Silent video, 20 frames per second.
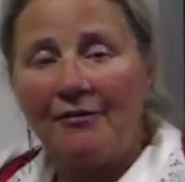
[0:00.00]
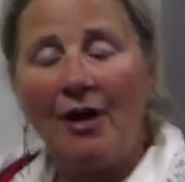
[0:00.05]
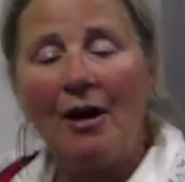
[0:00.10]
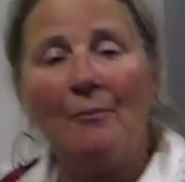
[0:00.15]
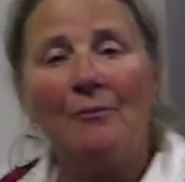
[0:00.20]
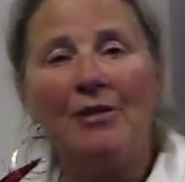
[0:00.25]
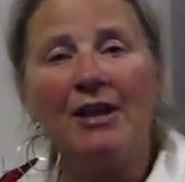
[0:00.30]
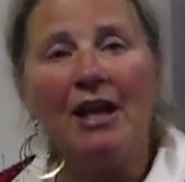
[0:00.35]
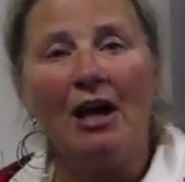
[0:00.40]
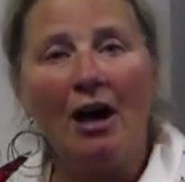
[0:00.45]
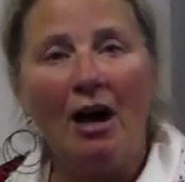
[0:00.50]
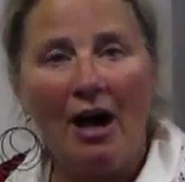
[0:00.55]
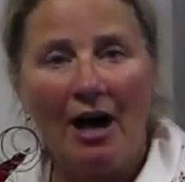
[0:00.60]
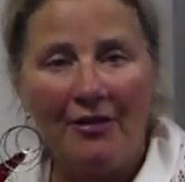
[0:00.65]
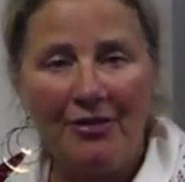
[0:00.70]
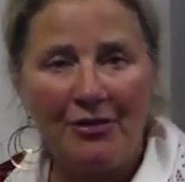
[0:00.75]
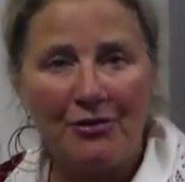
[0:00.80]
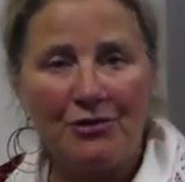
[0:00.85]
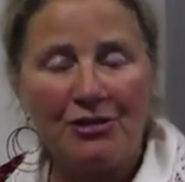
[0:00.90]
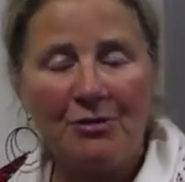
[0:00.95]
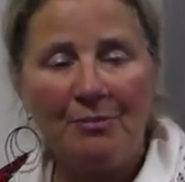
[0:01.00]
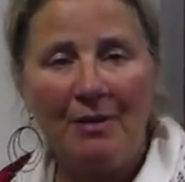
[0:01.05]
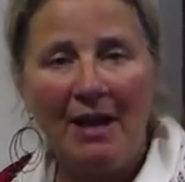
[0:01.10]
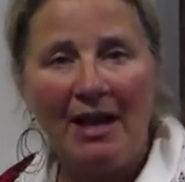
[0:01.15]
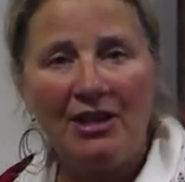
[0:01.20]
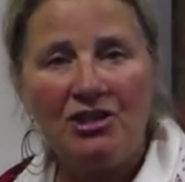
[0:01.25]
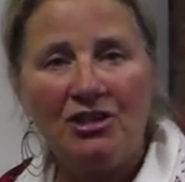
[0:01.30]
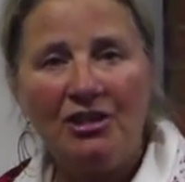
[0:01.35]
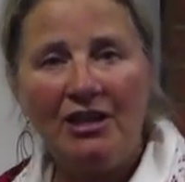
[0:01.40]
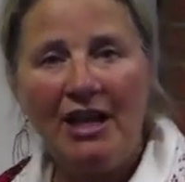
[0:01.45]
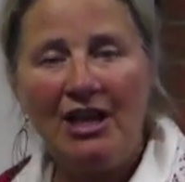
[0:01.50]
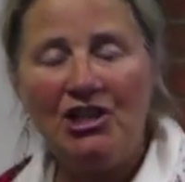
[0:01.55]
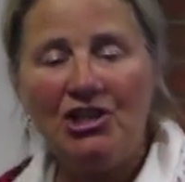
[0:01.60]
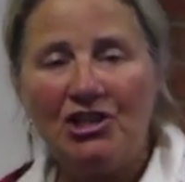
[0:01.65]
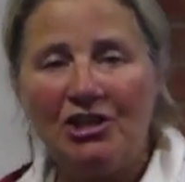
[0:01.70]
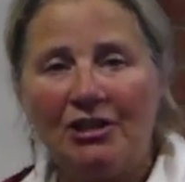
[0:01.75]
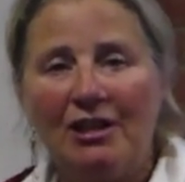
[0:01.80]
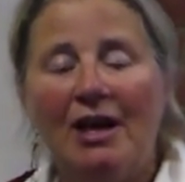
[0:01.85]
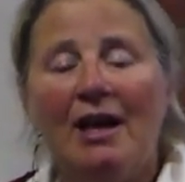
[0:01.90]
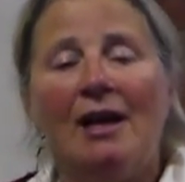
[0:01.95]
from the author's
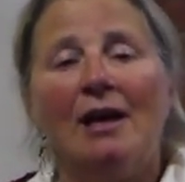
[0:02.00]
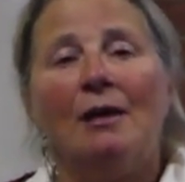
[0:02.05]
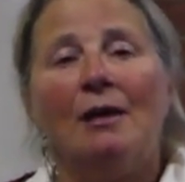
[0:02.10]
imagination.